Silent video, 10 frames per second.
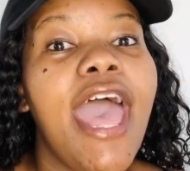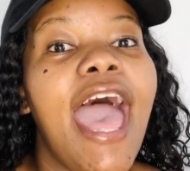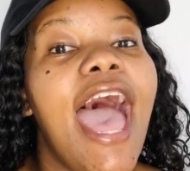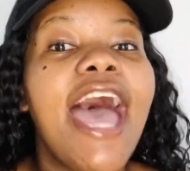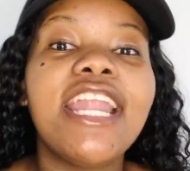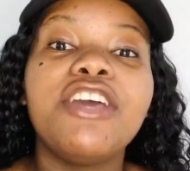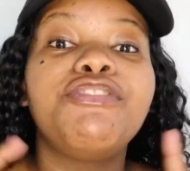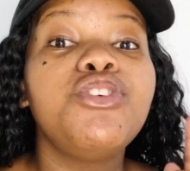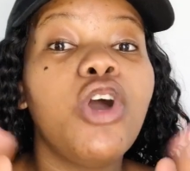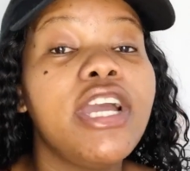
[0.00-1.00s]
And if
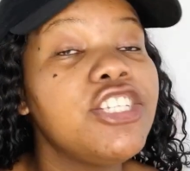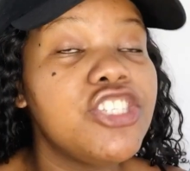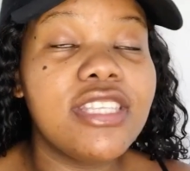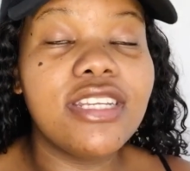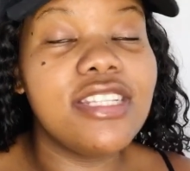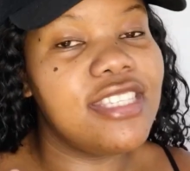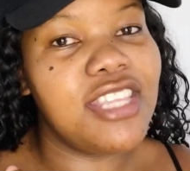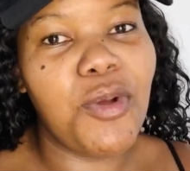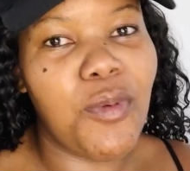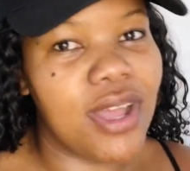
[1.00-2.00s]
you are interested in
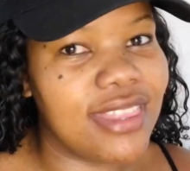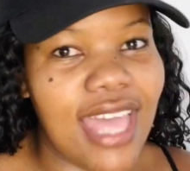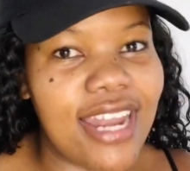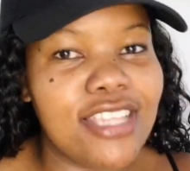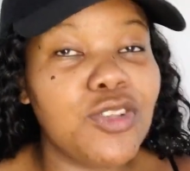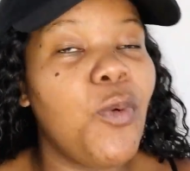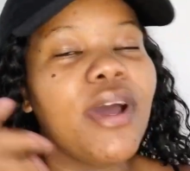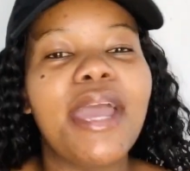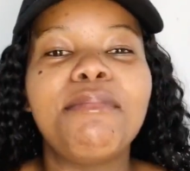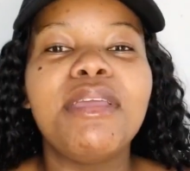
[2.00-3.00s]
seeing what that is or what
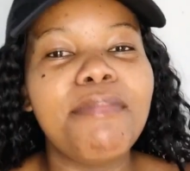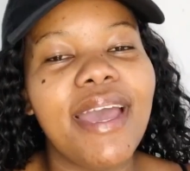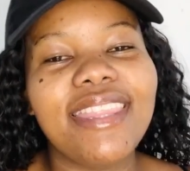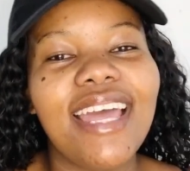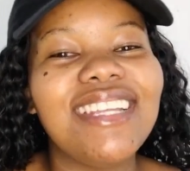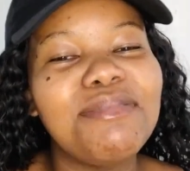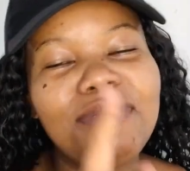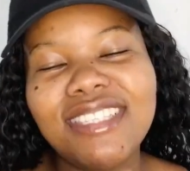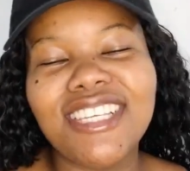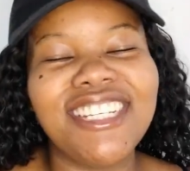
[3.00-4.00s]
I mean by that,
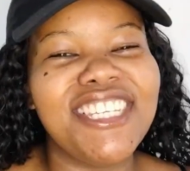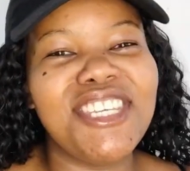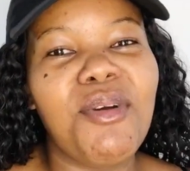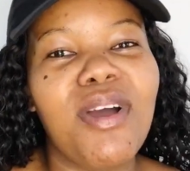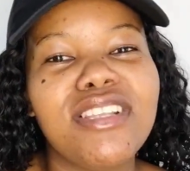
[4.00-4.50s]
please continue watching.